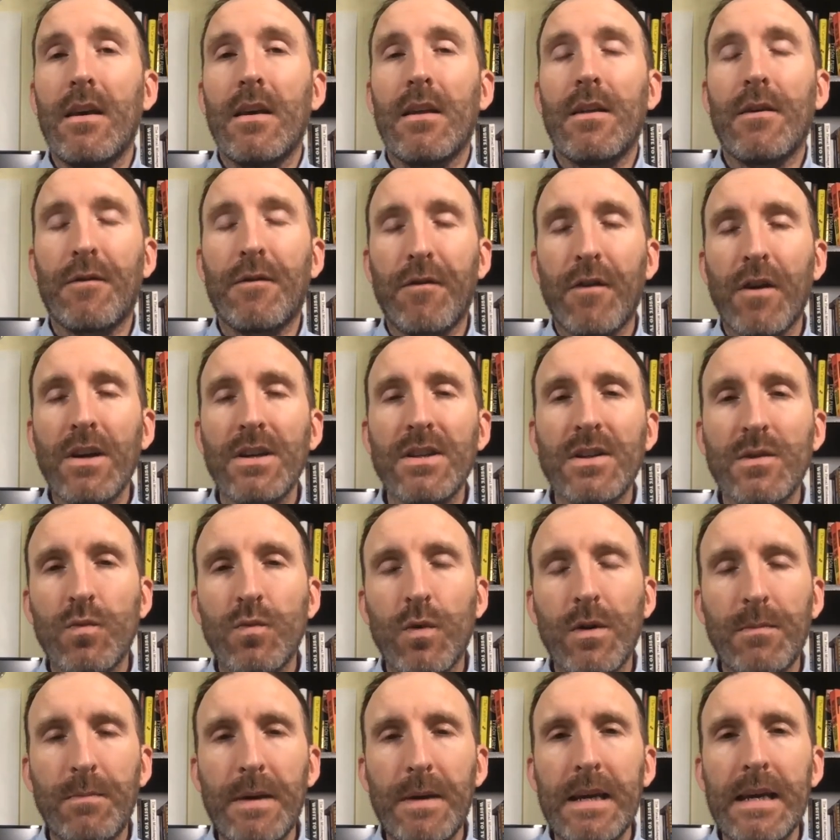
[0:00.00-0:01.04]
The first
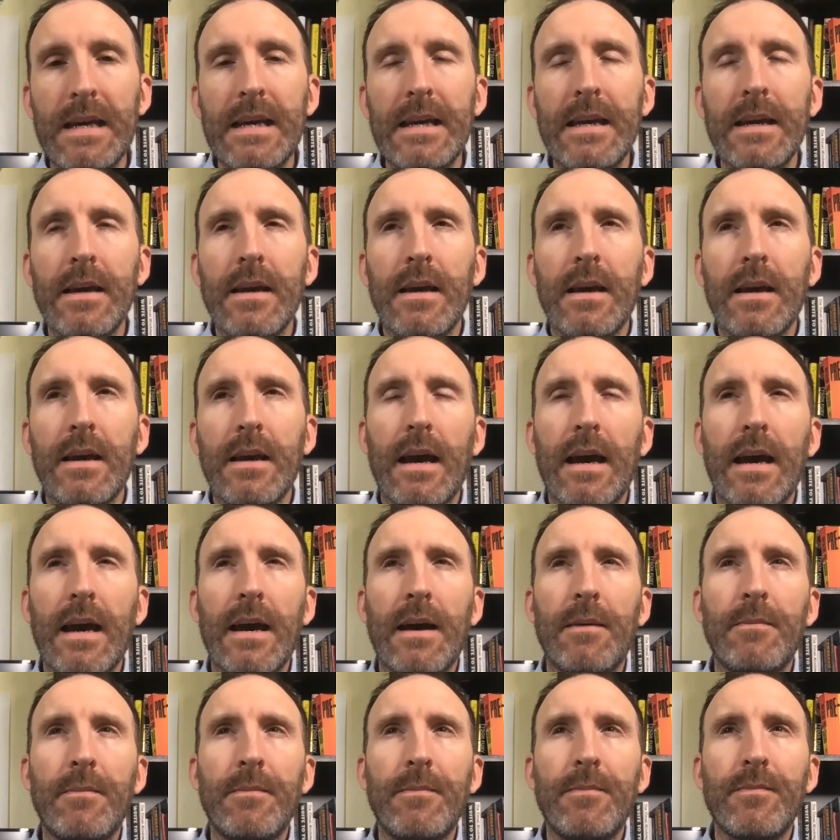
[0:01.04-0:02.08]
would be
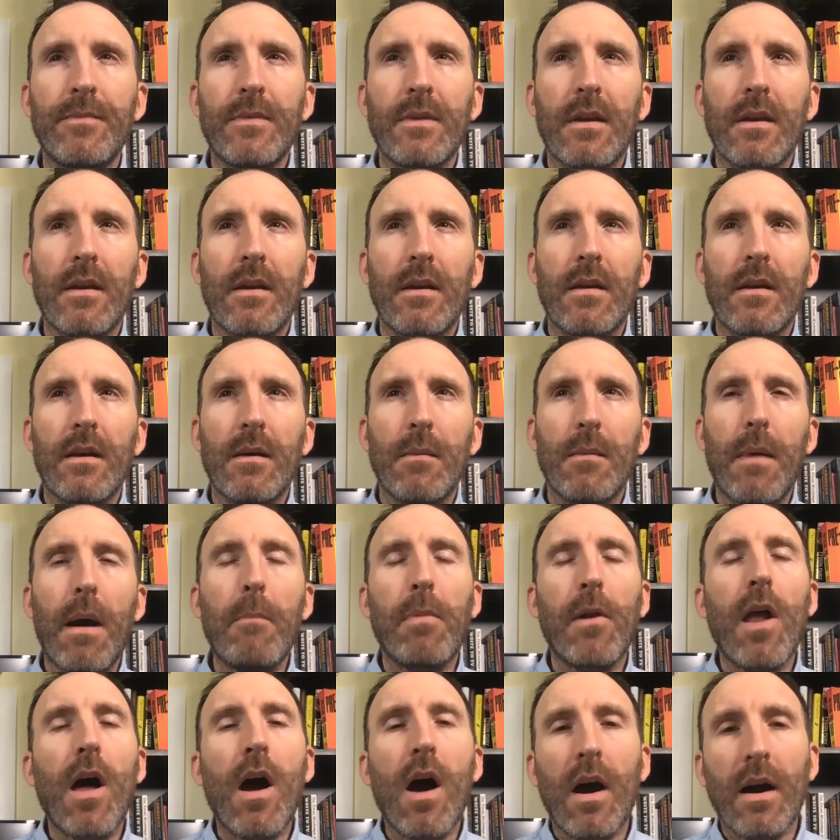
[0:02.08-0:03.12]
a
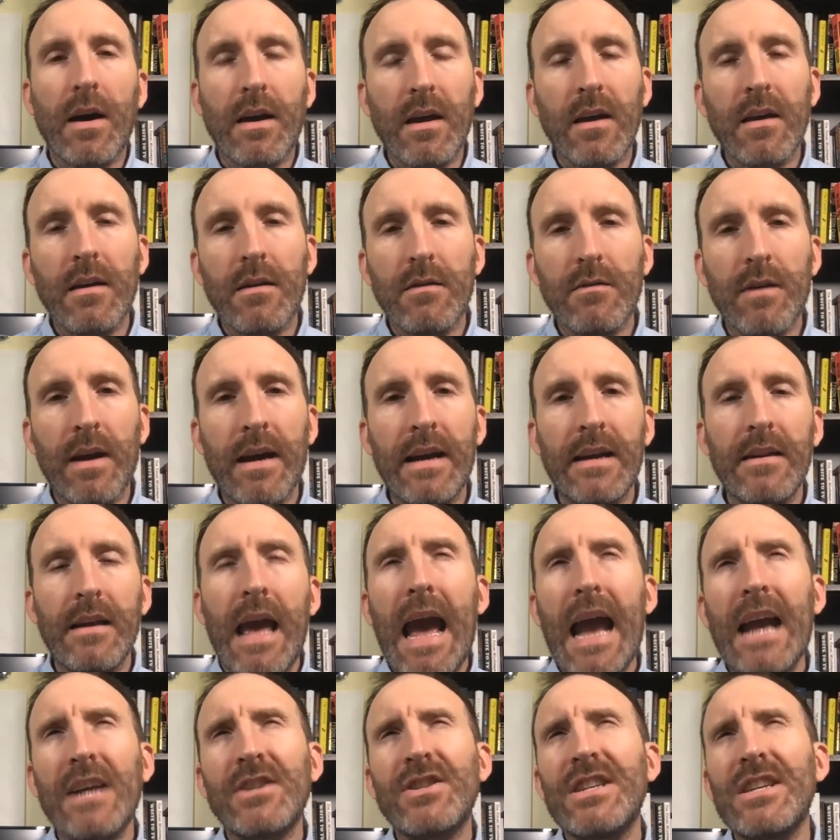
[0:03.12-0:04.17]
blog, right?
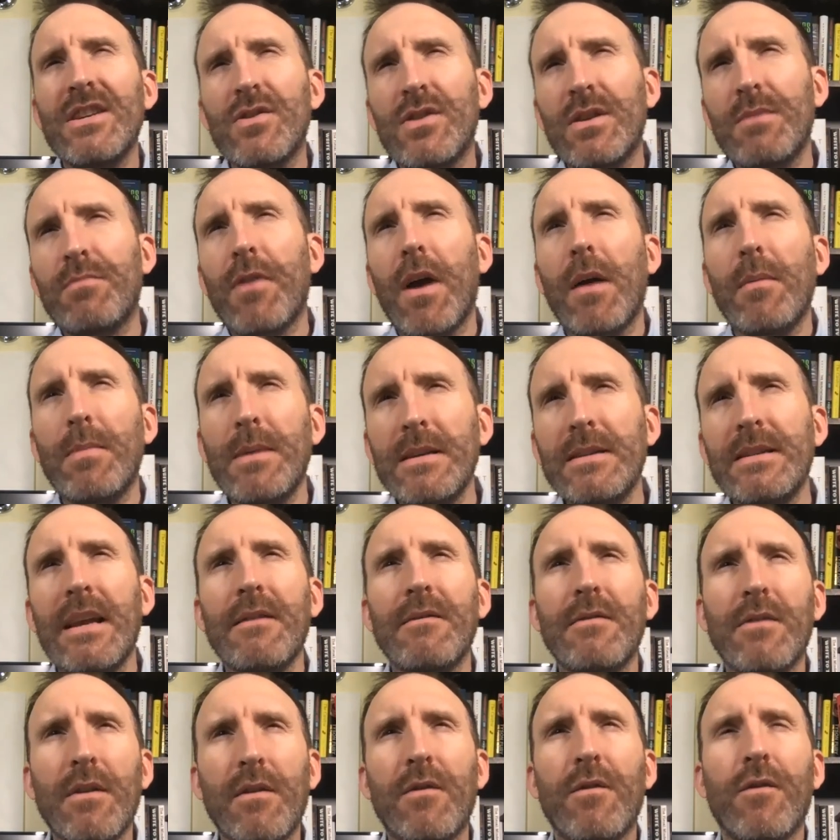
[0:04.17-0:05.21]
Actually, you could probably say
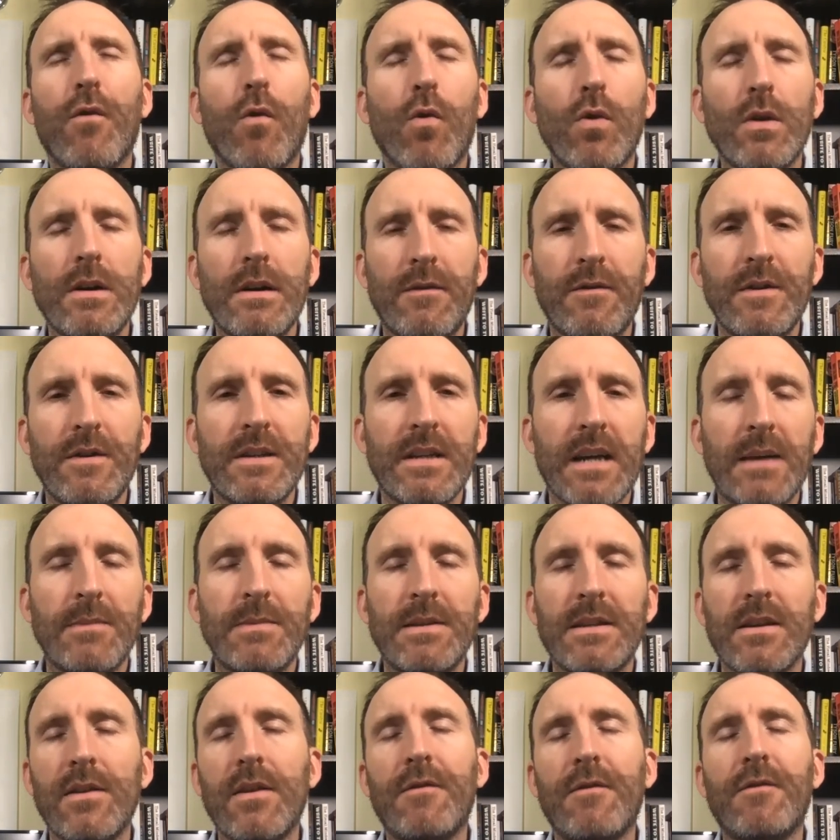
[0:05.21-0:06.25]
there's four different types.
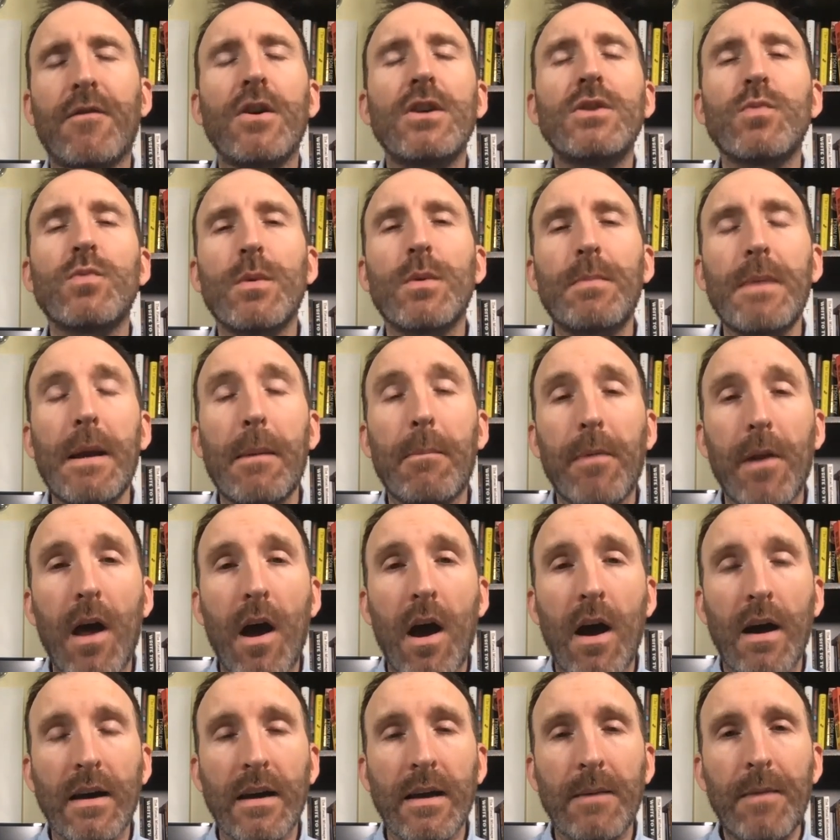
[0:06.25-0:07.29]
So the first would be a
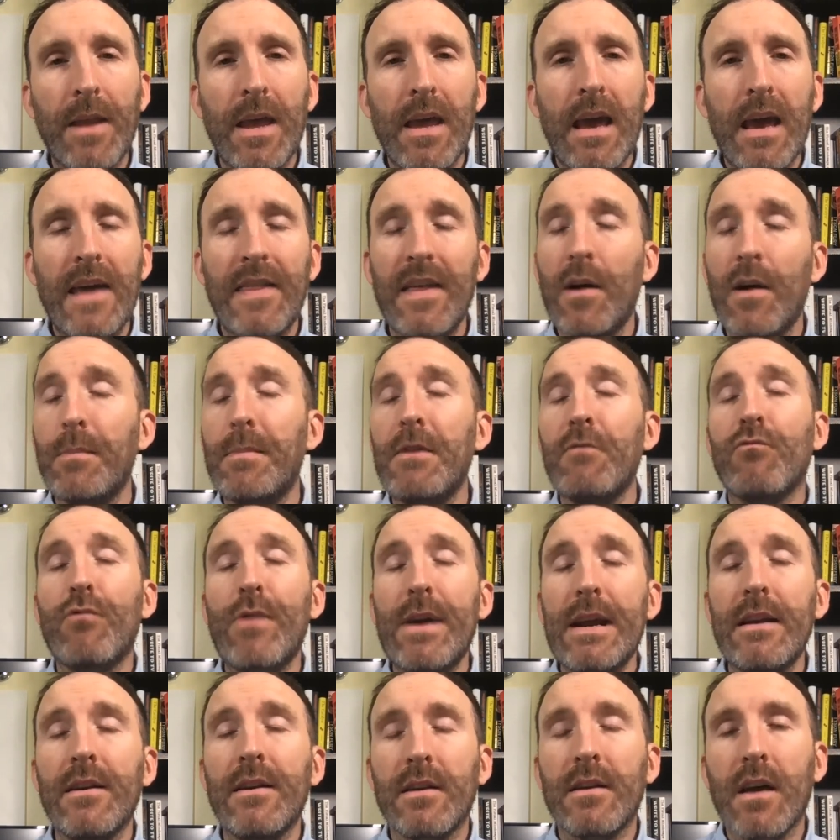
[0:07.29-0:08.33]
blog, and that would be
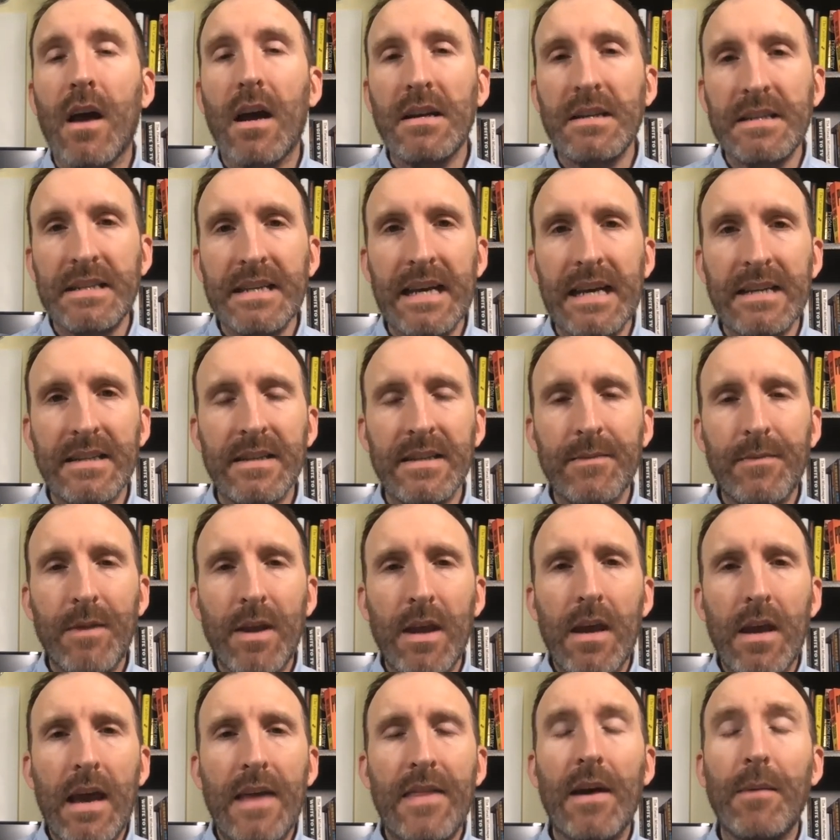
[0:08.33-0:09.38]
written content.
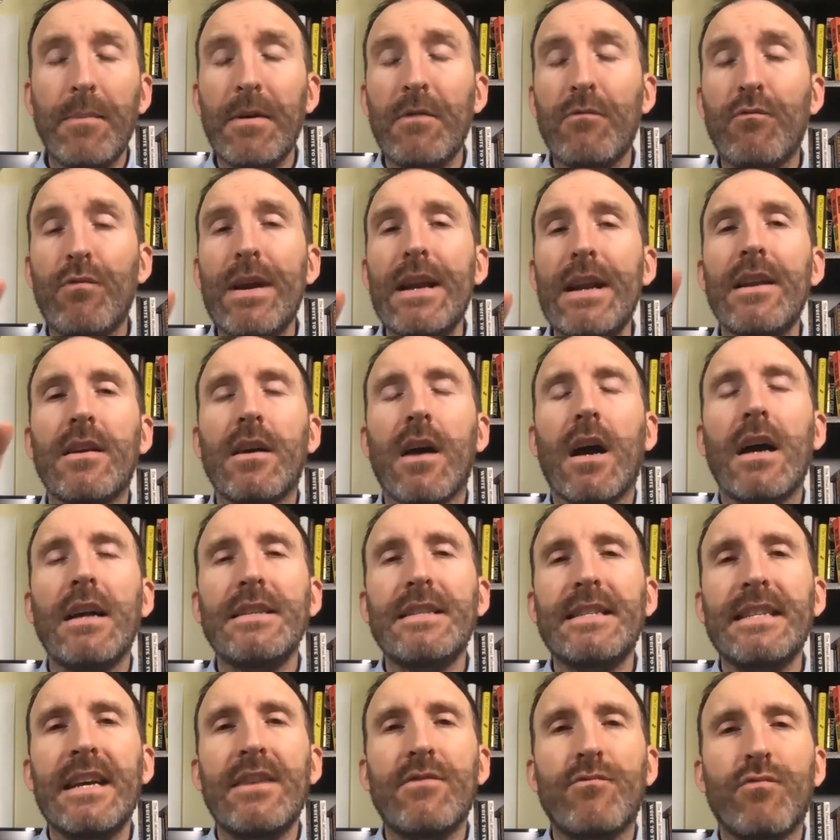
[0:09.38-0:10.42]
And that'd be written
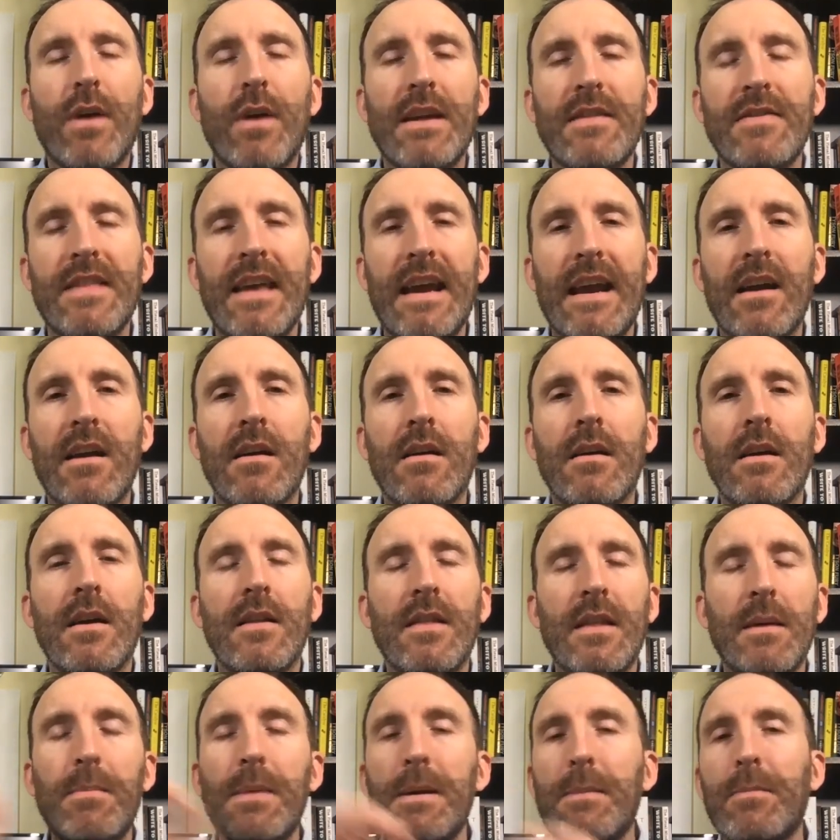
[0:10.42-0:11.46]
content right there
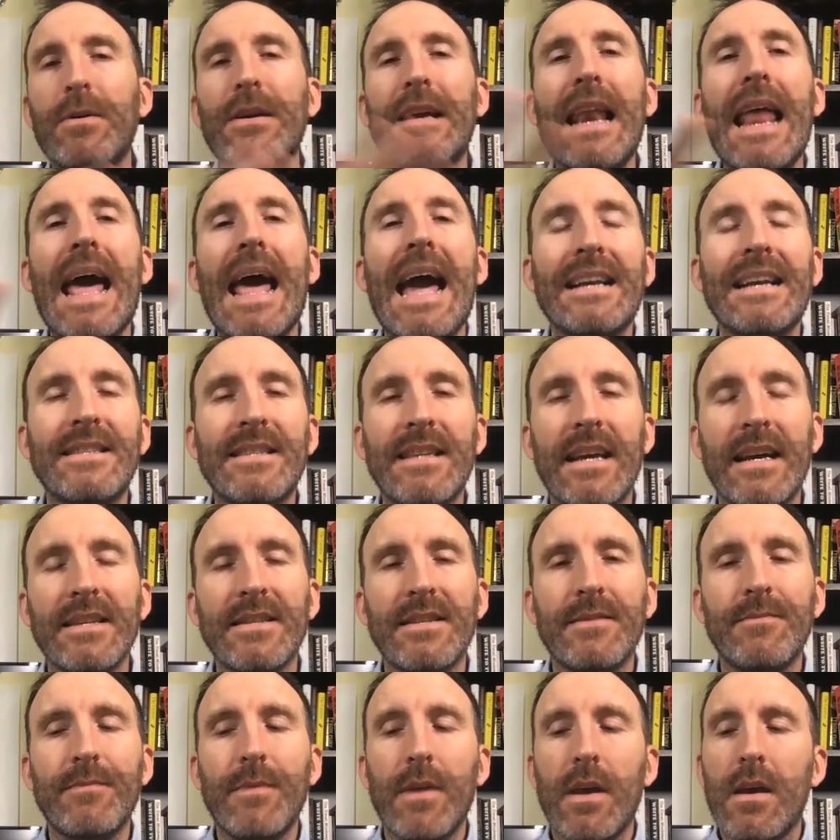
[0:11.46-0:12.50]
that people can
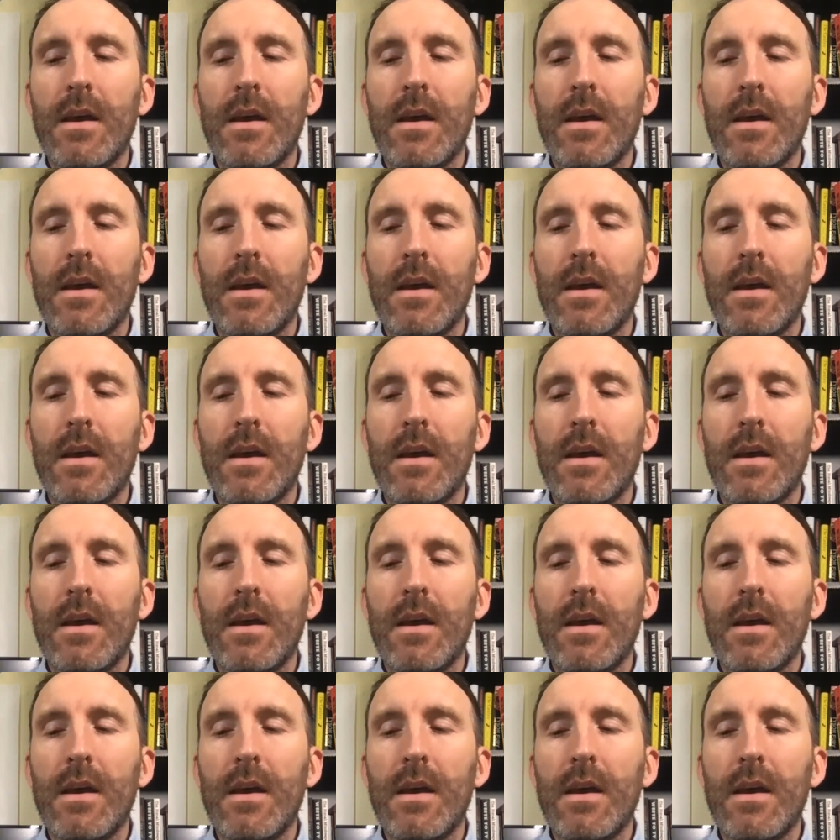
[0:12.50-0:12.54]
access.